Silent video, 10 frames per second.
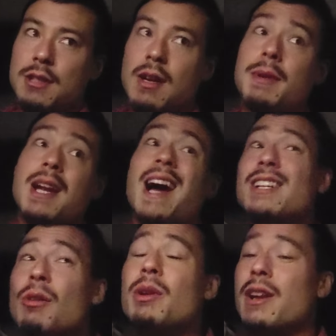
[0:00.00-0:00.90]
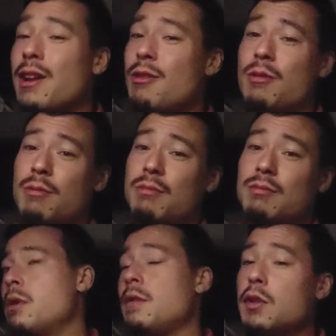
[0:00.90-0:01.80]
So I mean, I don't know.
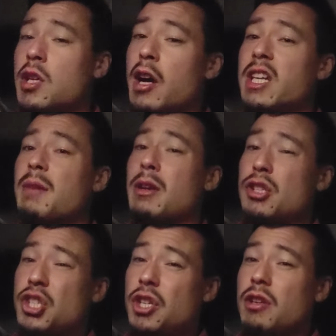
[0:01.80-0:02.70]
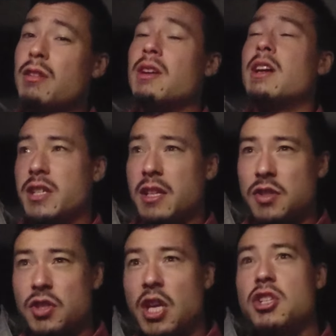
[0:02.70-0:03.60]
But if you're talking about sheer
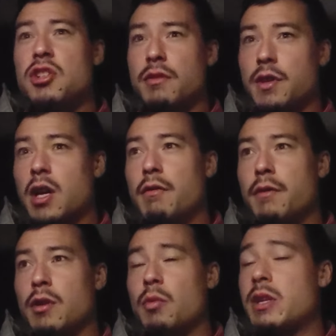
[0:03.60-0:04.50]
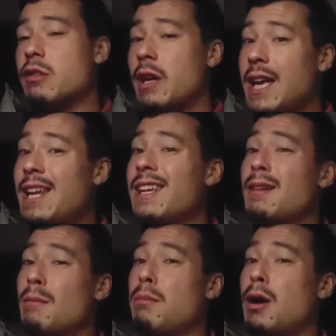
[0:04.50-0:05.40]
sensation of comfort when you're hitting
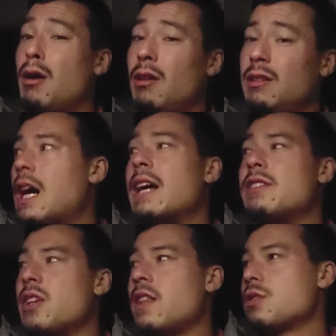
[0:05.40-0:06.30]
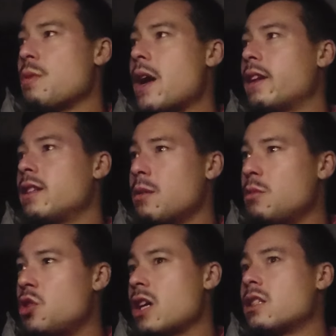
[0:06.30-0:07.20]
a ball, I'd say this racket is
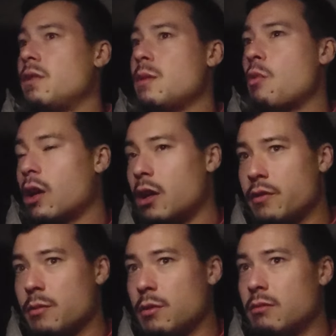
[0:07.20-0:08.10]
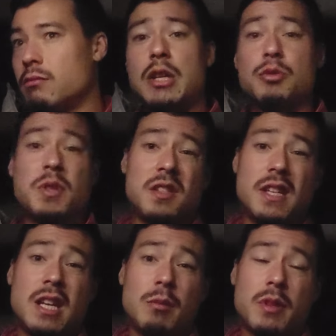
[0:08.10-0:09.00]
objectively more comfortable. I was recently
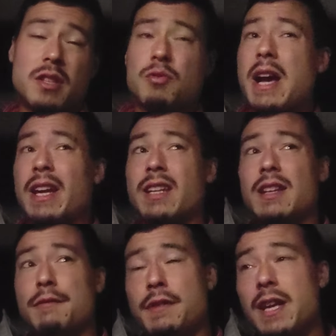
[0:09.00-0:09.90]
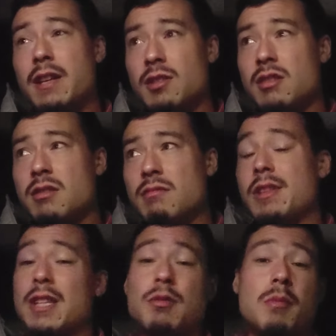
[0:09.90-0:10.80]
hitting with this racket in Vegas, so
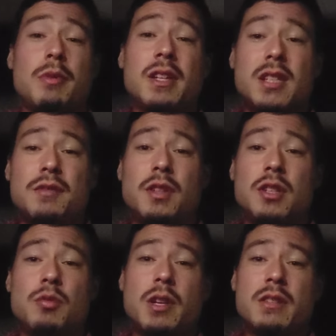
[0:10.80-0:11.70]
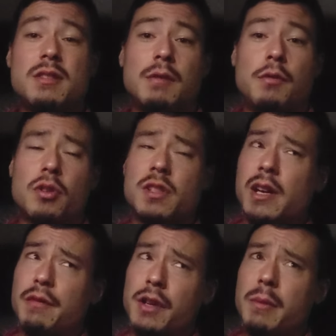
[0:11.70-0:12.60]
that's where the playtest footage was. Unfortunately,
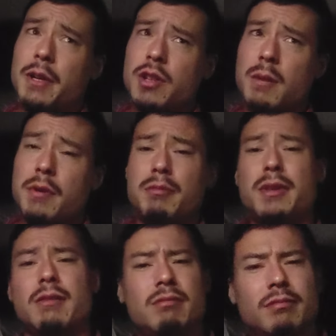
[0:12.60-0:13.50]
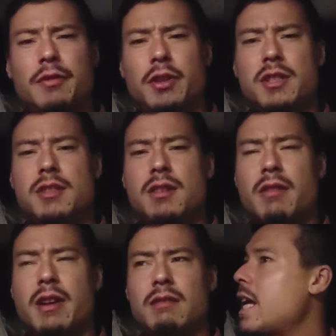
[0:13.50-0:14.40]
I forgot my tripod, but footage is all
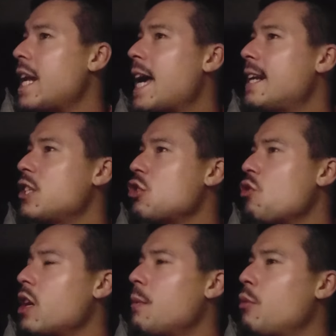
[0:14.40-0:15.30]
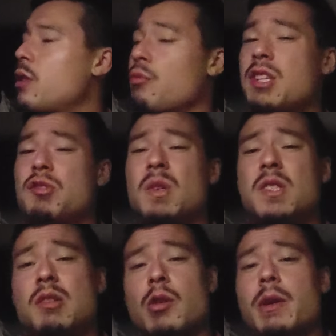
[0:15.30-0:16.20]
right. And I had it strung up with ReString
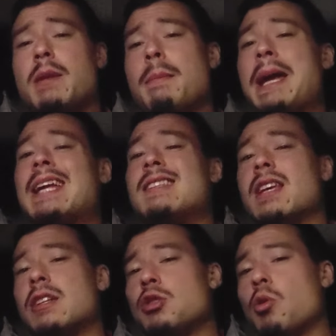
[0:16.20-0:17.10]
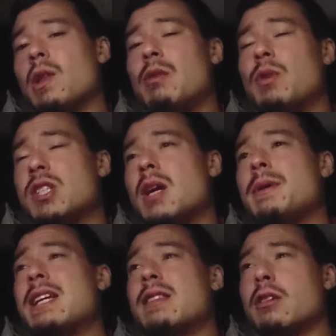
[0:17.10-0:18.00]
Zero in the mains and Toroline
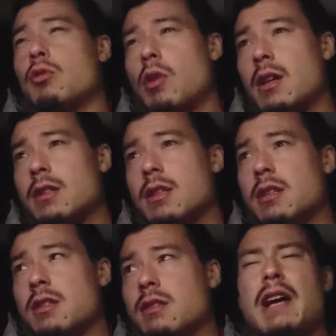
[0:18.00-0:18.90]
Wasabi in the crosses.